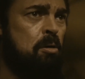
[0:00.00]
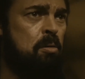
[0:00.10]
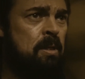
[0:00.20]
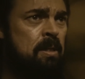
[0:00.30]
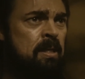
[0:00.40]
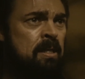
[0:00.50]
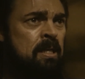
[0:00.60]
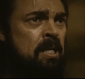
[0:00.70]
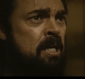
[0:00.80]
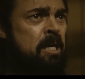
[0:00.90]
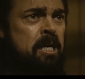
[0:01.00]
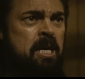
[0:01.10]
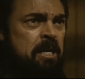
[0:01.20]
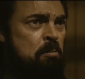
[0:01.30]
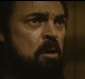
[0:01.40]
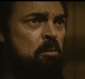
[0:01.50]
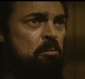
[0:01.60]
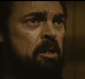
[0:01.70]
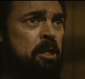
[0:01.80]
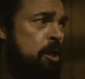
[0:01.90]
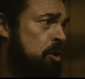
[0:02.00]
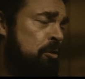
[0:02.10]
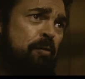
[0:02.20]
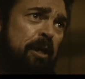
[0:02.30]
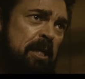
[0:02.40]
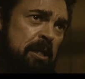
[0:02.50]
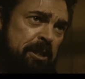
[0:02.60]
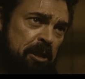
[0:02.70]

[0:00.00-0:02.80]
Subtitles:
But despite the darkness that loomed around his